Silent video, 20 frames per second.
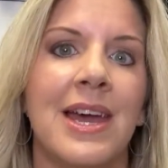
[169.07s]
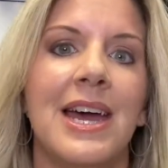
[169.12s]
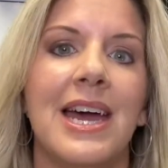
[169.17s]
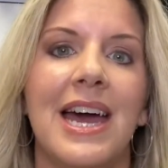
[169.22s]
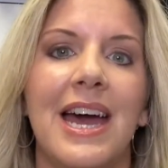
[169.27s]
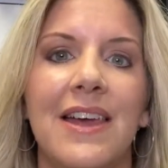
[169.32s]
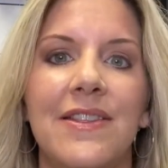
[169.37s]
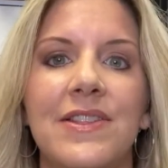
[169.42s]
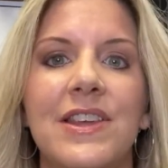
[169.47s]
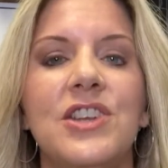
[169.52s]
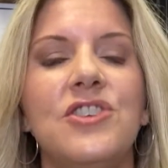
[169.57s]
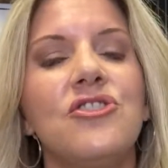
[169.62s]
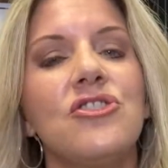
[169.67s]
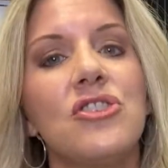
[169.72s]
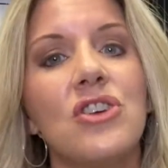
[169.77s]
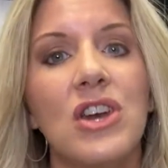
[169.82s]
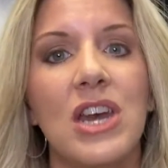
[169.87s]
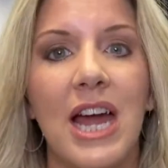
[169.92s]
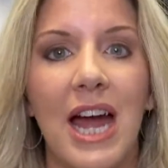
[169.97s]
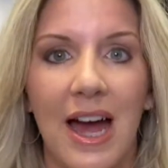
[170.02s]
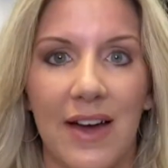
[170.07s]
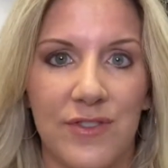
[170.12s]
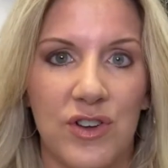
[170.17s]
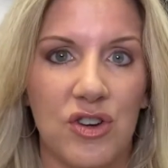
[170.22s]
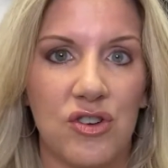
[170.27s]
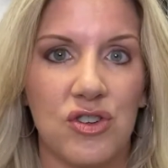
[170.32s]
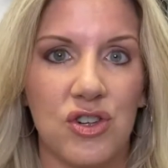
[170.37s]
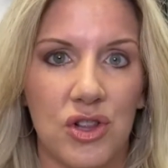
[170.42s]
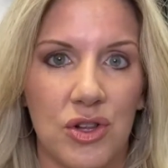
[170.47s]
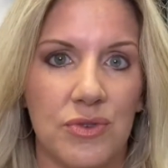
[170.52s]
And then you're going to have
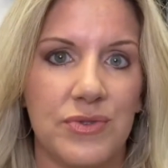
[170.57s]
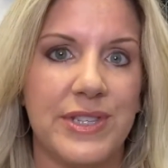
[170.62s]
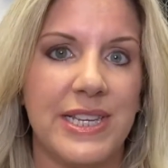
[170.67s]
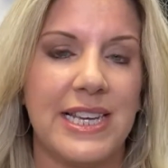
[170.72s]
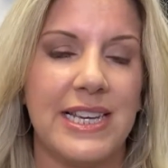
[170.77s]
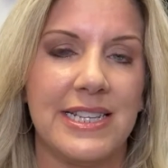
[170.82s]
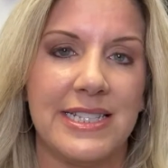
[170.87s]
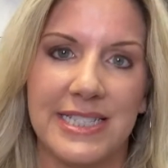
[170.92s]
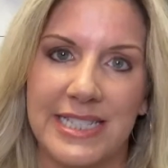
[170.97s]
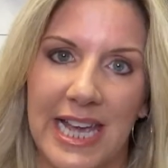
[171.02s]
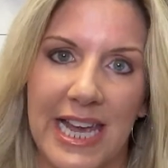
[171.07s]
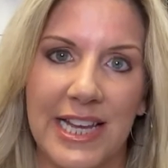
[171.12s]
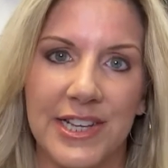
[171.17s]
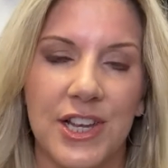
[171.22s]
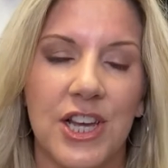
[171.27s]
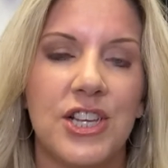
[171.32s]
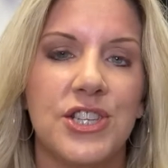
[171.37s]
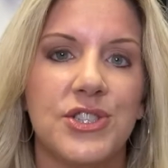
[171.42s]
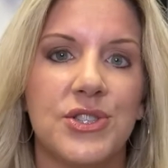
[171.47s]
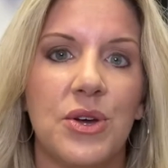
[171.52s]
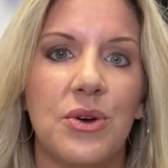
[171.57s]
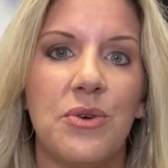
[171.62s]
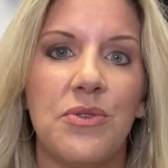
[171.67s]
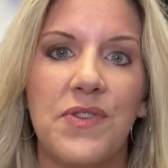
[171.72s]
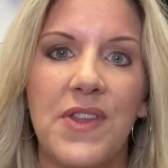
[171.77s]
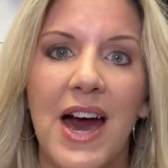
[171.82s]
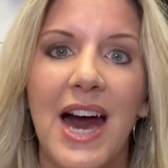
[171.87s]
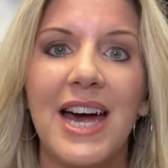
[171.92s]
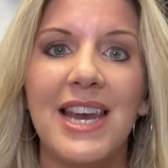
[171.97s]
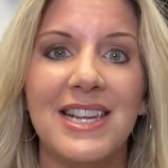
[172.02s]
your closing date. So
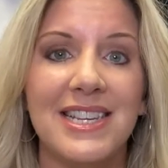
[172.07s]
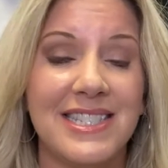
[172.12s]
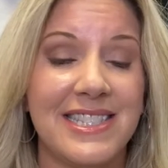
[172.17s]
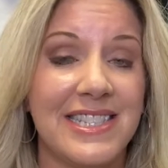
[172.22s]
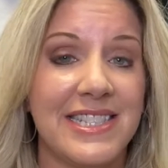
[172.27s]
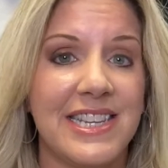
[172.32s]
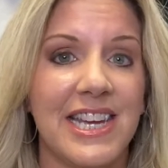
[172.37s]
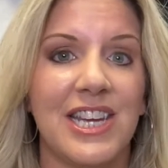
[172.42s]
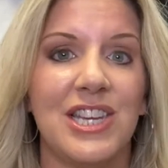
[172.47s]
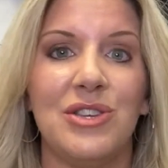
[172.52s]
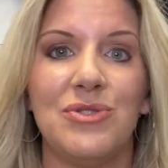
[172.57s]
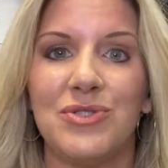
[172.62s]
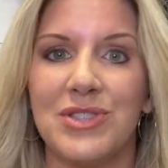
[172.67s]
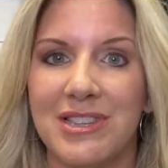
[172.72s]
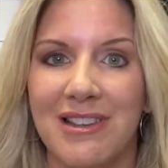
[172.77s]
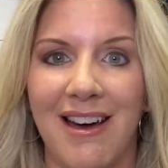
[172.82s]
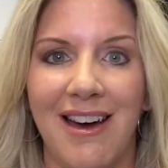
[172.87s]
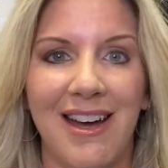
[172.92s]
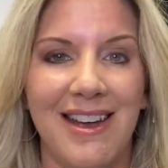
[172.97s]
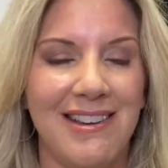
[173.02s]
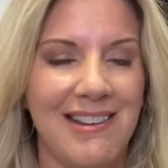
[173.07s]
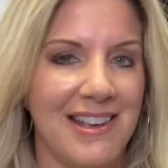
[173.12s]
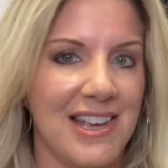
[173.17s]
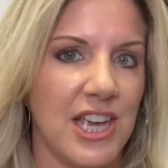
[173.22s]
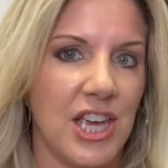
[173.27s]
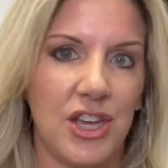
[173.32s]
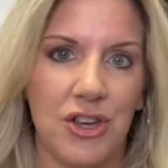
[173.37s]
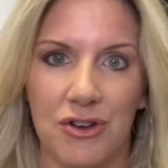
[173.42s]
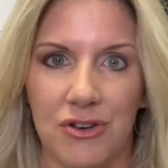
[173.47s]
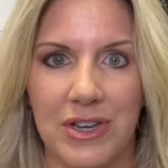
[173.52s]
that is the day you sign and
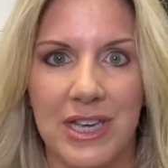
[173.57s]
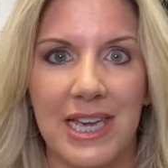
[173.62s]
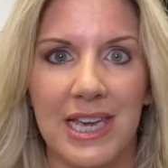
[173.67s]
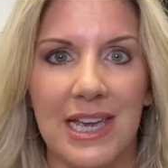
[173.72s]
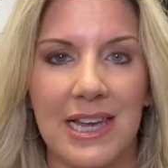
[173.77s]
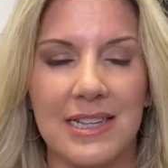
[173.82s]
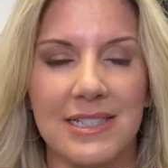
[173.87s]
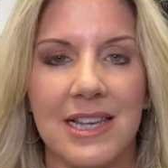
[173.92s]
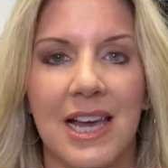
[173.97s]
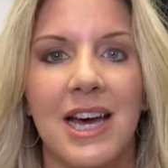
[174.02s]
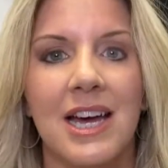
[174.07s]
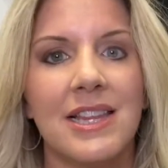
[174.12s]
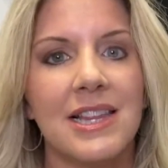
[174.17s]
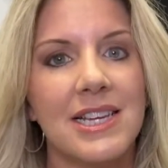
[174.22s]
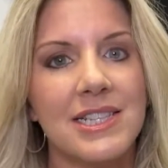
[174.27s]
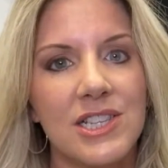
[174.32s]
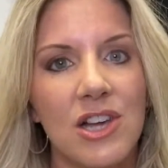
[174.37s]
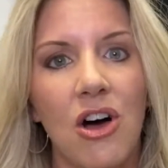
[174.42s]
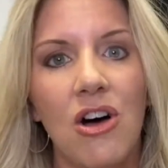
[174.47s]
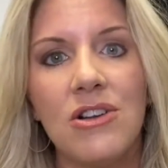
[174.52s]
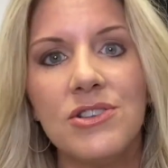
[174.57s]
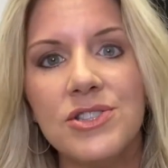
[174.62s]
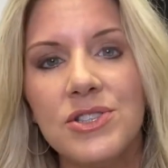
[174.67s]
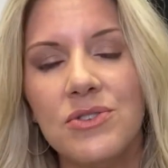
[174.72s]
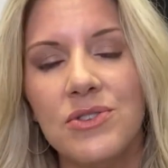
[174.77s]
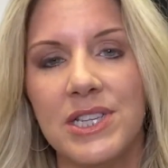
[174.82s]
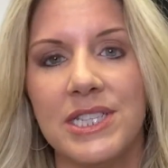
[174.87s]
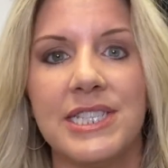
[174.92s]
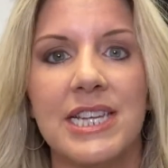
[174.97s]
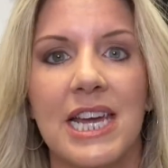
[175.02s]
get your keys. That's
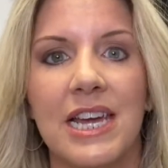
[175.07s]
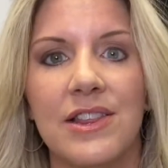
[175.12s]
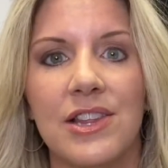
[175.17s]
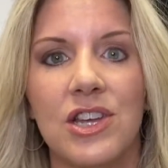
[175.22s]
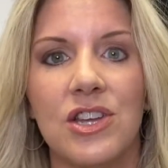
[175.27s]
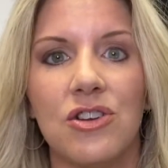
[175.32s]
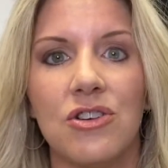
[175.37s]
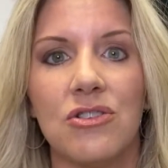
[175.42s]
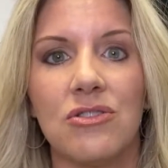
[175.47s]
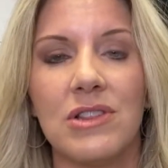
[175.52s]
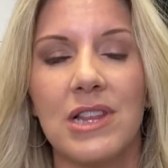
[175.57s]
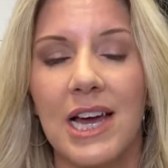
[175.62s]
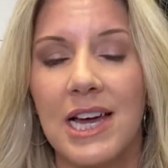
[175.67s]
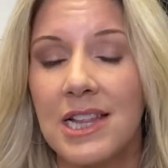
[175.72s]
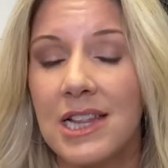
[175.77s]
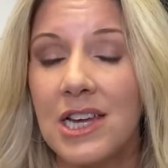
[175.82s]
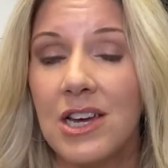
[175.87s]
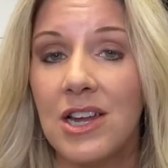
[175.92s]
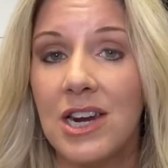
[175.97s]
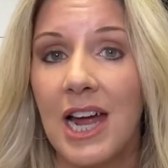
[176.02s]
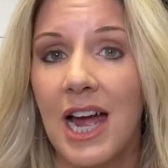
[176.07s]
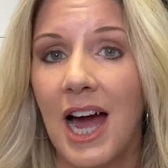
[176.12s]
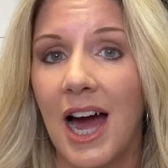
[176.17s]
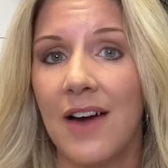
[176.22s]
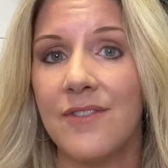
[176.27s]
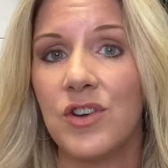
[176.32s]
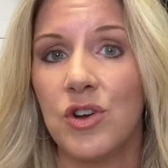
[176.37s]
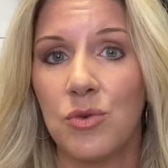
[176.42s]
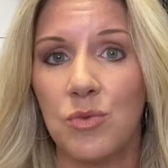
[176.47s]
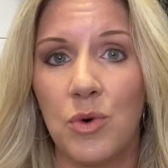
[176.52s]
also the day that you're likely going to
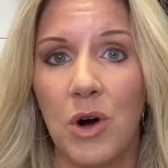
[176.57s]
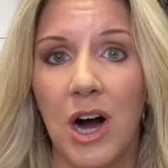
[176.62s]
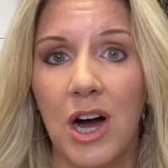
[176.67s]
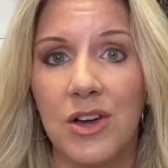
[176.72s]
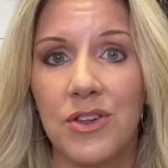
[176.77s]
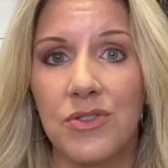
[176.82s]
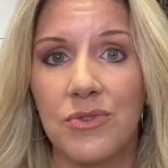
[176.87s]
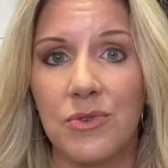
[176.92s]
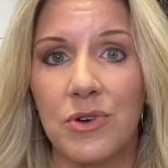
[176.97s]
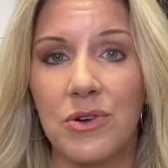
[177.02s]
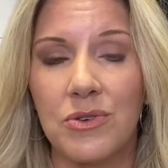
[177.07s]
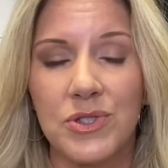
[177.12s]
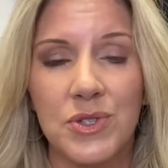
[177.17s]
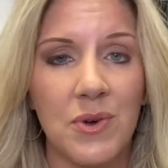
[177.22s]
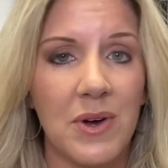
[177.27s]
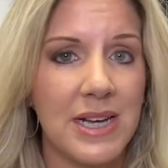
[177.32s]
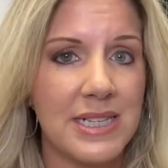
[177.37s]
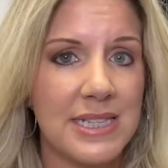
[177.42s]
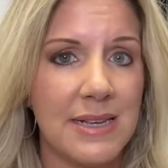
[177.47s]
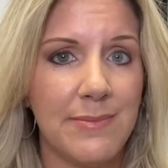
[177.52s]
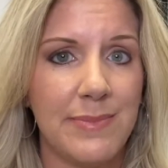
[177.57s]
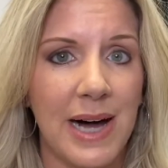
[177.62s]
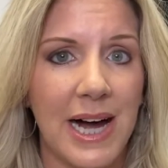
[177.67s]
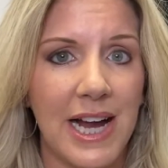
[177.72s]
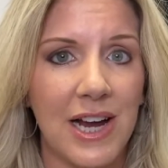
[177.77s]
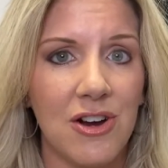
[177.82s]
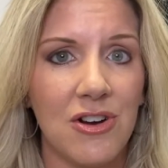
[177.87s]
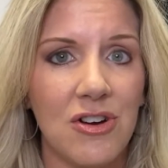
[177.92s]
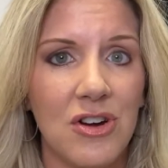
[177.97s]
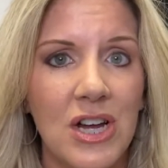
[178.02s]
have your walkthrough. So as a
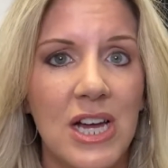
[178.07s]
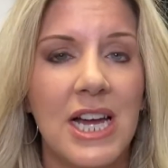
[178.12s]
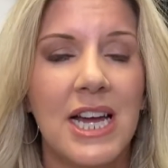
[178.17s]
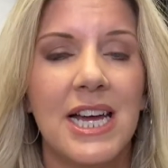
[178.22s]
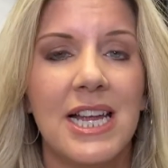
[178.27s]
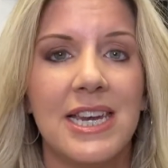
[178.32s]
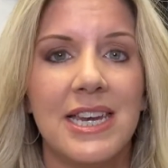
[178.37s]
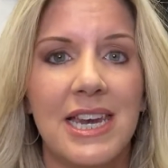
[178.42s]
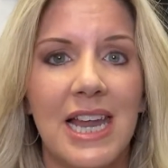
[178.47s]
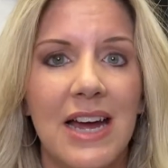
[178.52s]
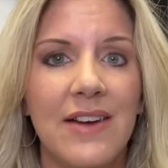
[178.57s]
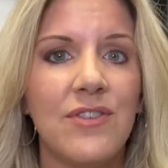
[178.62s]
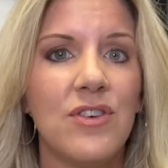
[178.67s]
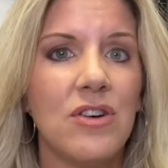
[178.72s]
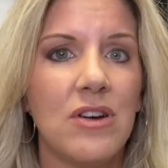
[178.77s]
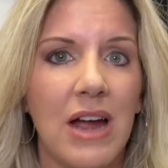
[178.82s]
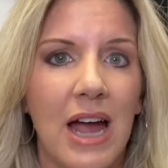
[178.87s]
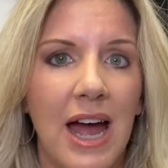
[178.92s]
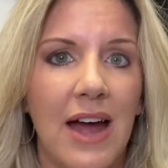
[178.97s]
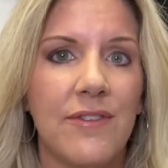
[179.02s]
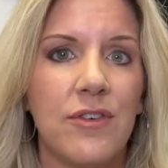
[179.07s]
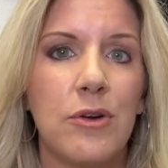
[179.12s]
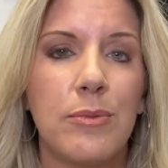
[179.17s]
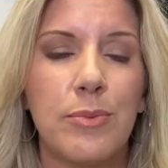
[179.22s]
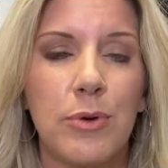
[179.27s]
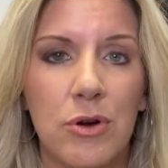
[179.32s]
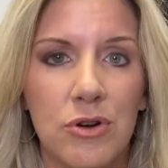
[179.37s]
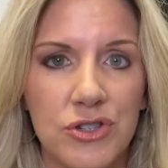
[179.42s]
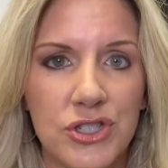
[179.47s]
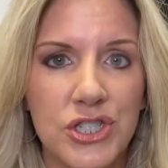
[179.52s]
buyer, never ever
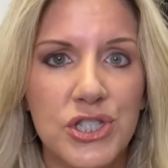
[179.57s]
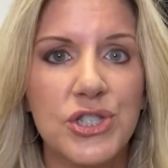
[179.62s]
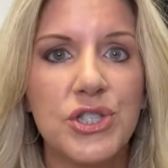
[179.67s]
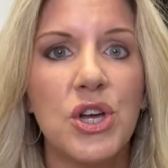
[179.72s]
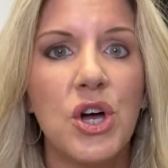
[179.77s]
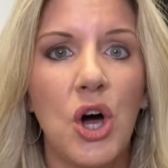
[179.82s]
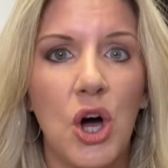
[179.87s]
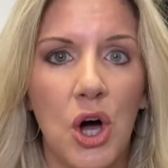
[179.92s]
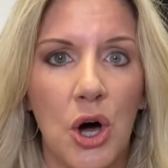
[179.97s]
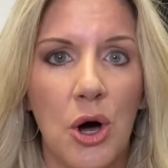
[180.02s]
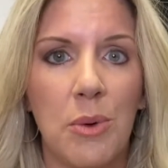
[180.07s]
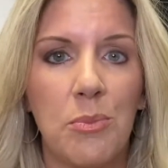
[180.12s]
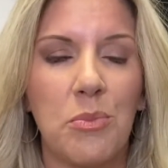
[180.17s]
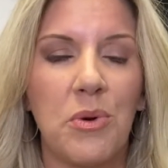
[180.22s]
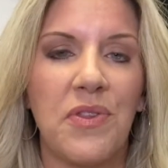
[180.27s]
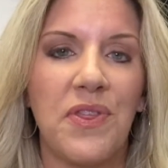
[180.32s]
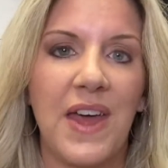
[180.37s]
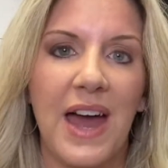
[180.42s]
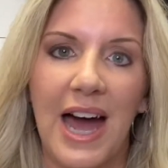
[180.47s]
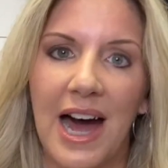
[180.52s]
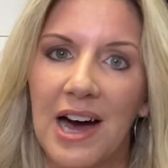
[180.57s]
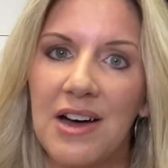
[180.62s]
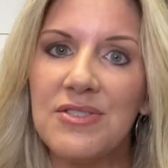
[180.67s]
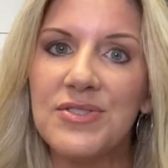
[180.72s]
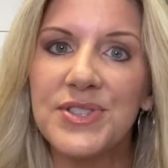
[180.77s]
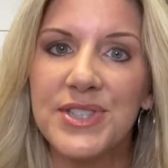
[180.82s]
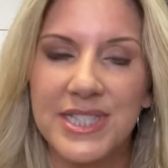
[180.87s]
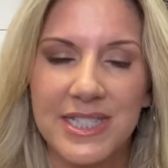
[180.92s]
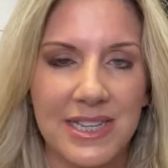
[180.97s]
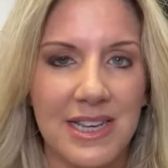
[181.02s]
purchase a home
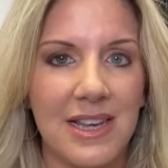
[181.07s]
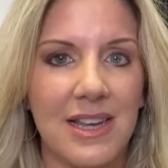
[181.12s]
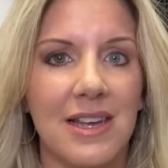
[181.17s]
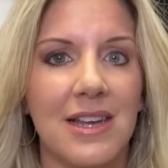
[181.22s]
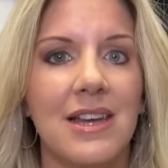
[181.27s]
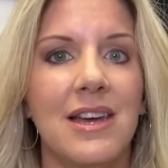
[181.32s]
without seeing